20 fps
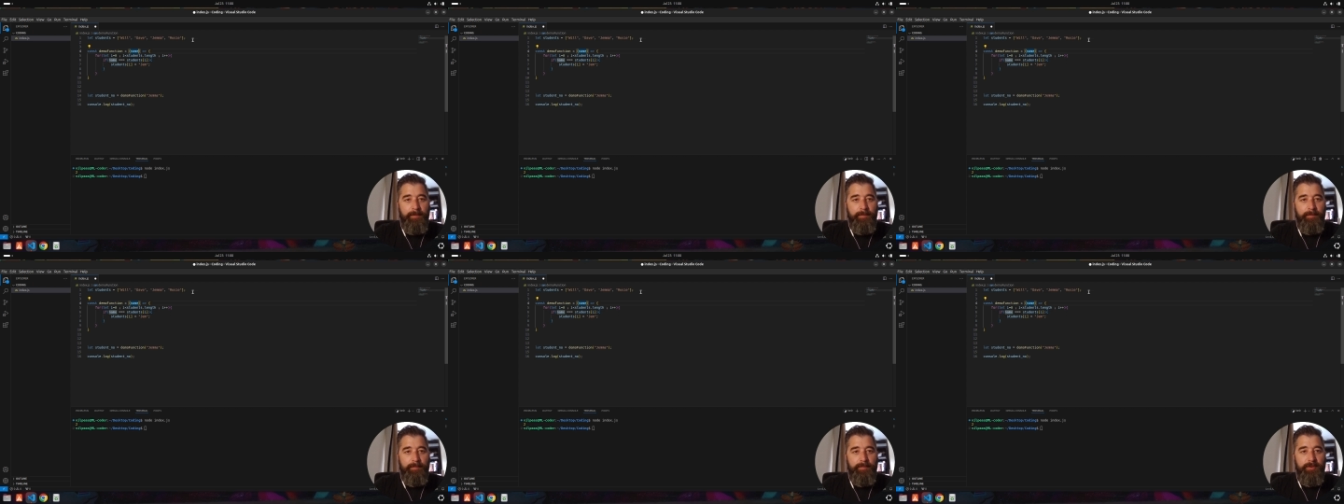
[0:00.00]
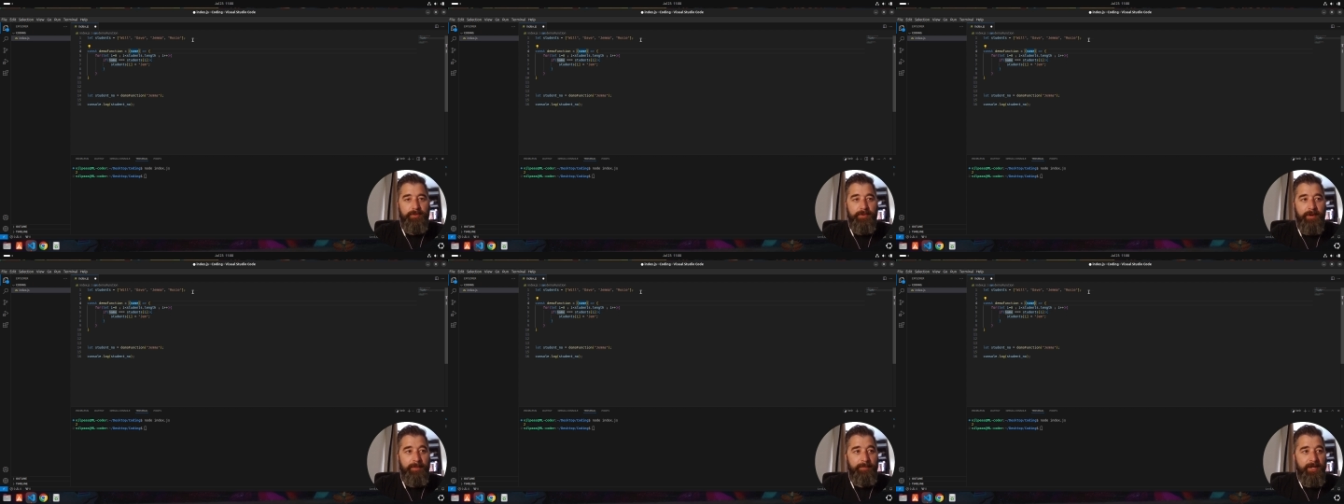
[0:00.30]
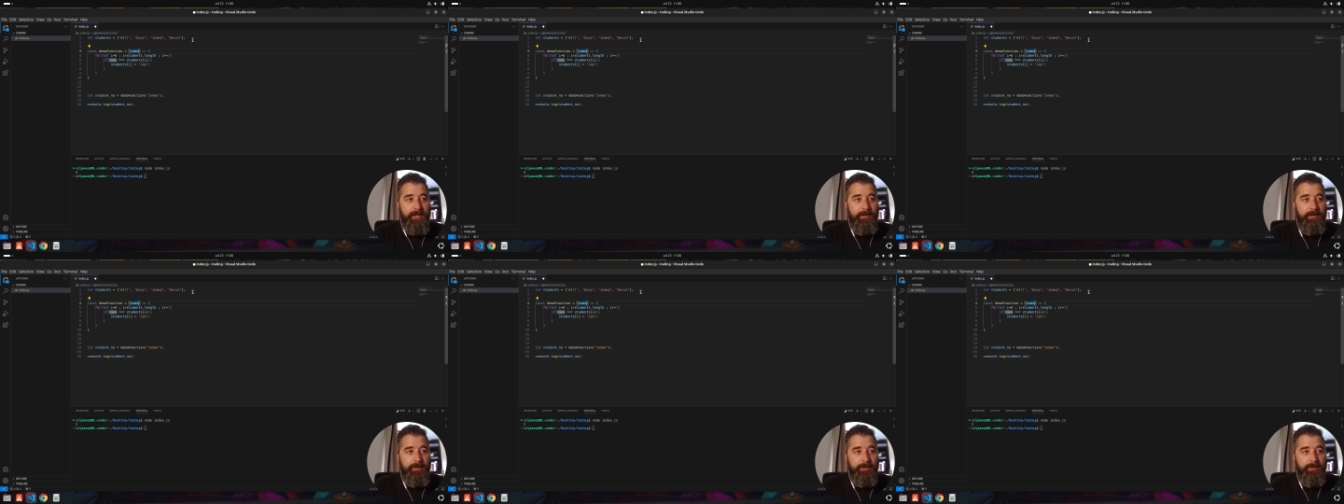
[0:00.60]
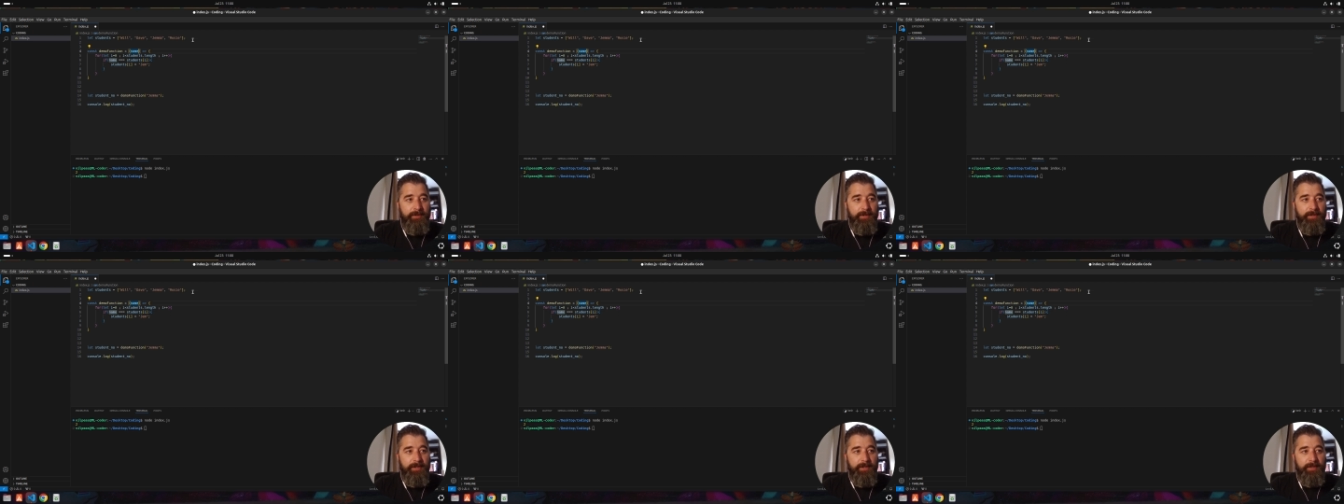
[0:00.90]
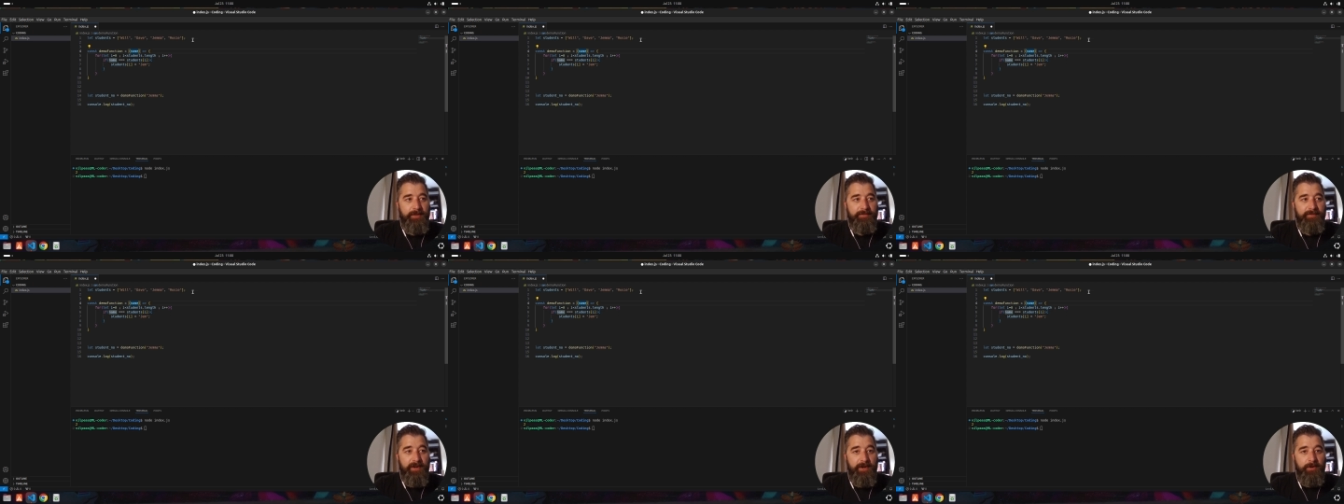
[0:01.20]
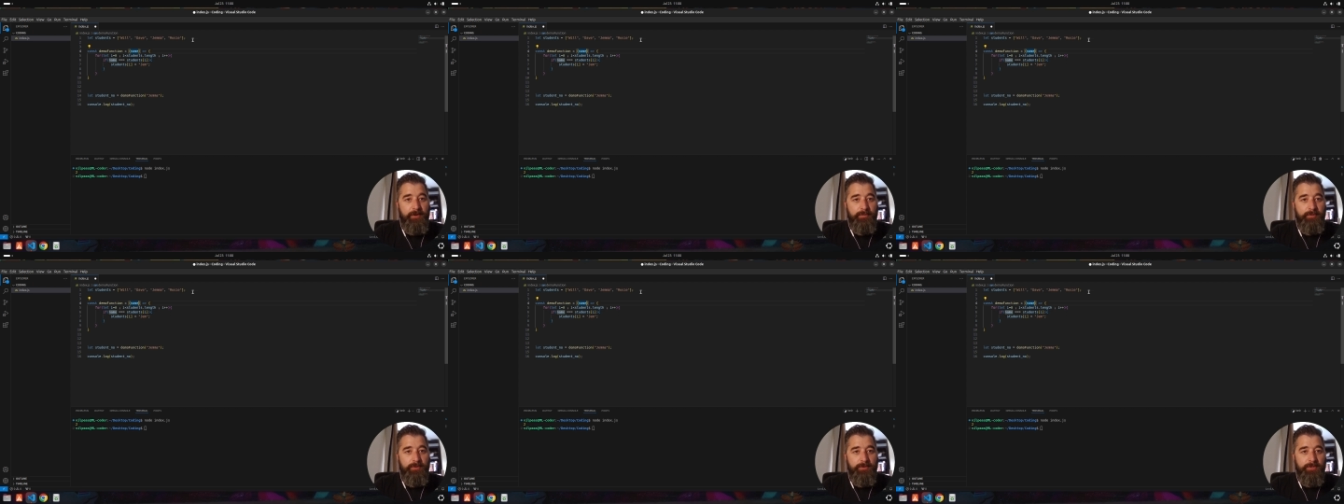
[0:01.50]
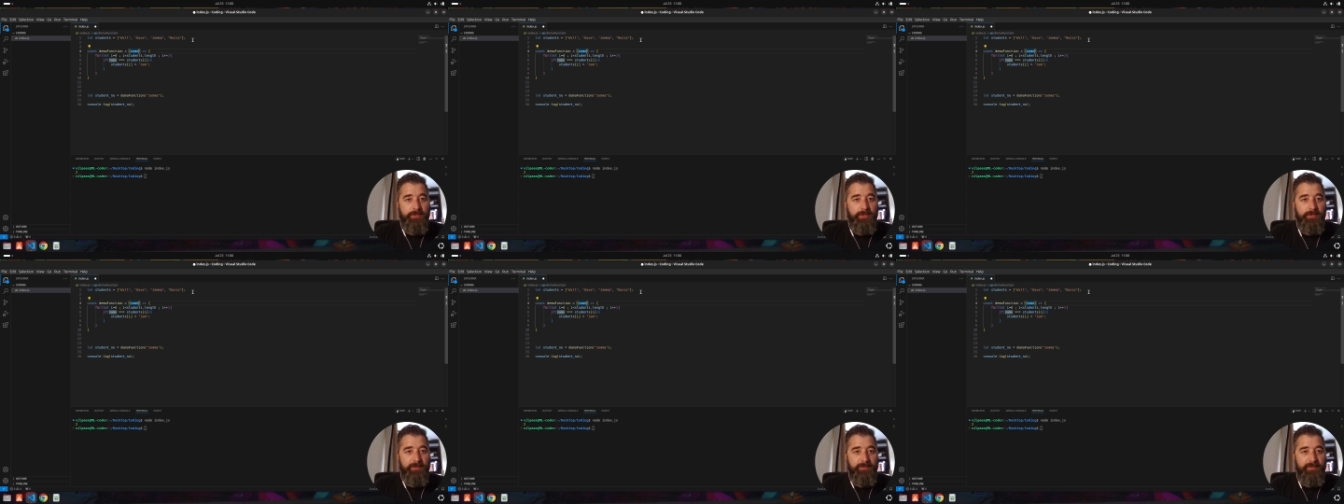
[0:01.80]
parameter, another variable
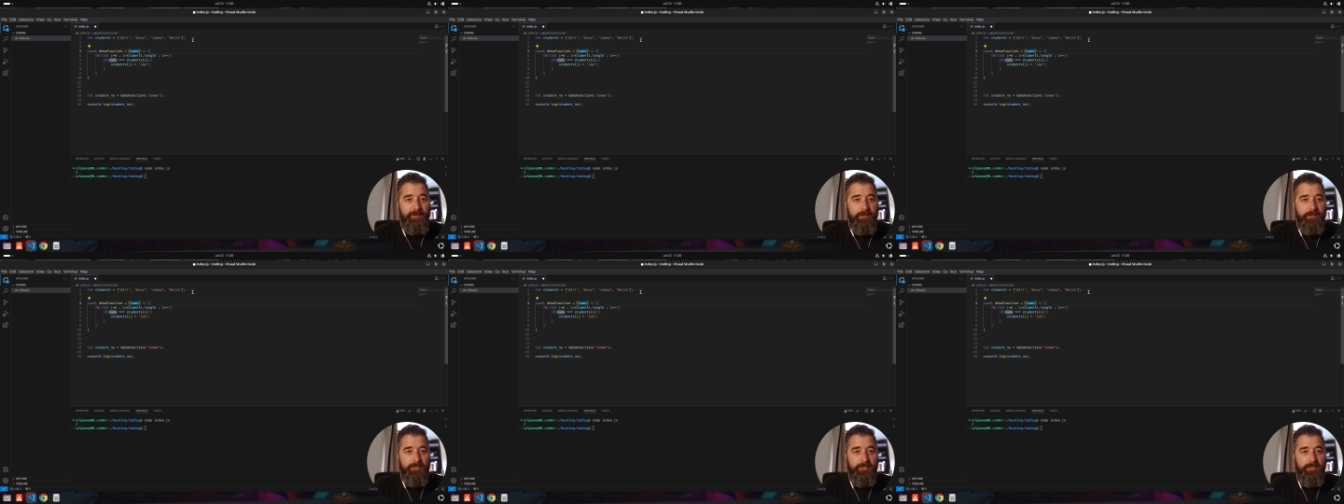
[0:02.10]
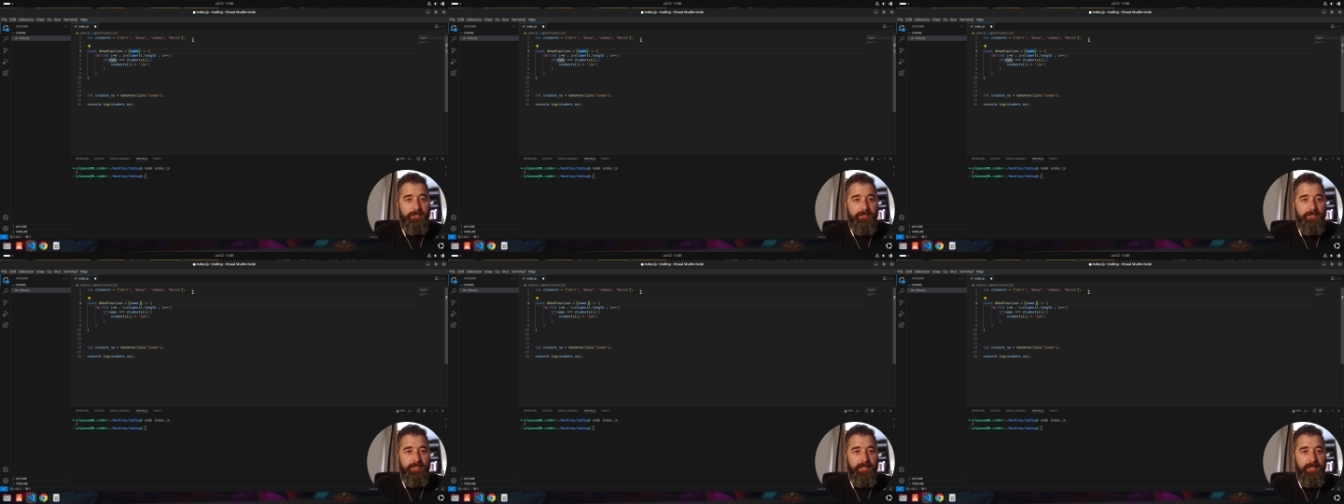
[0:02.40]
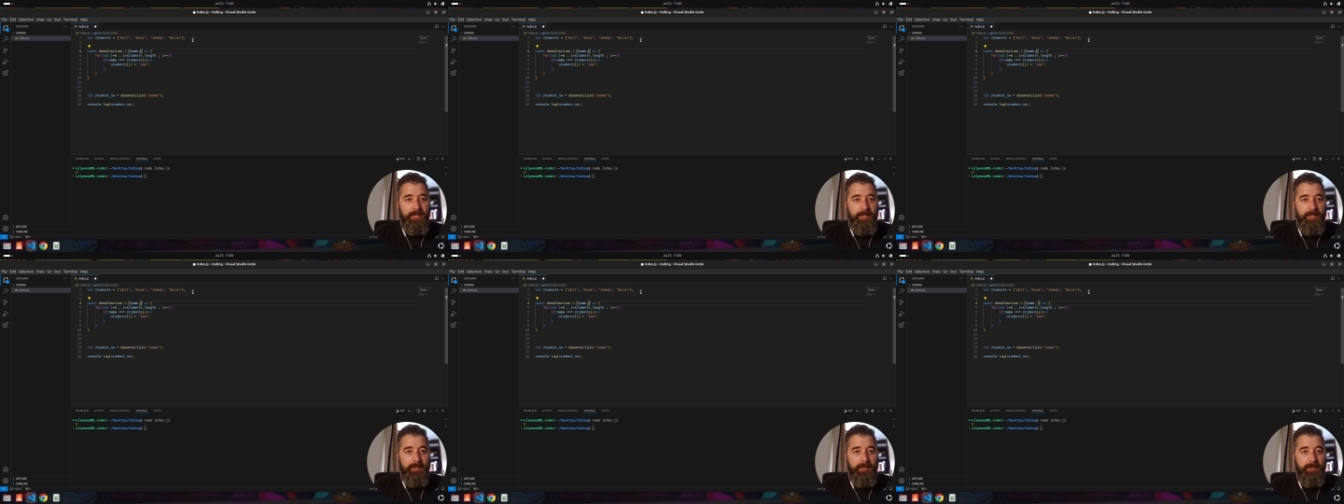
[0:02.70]
to the function saying